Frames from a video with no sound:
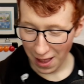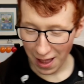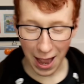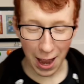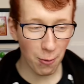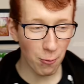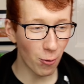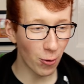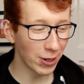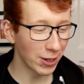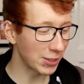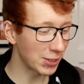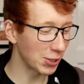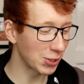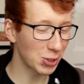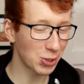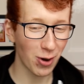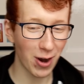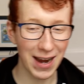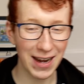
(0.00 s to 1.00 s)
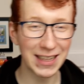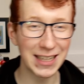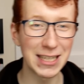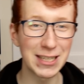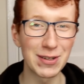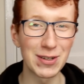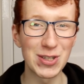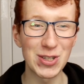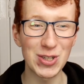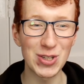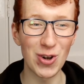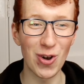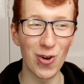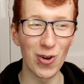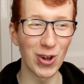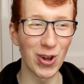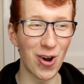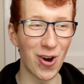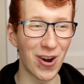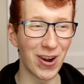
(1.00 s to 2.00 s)
I wanted to try these for
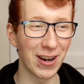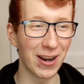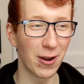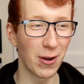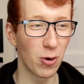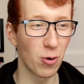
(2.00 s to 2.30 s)
so long.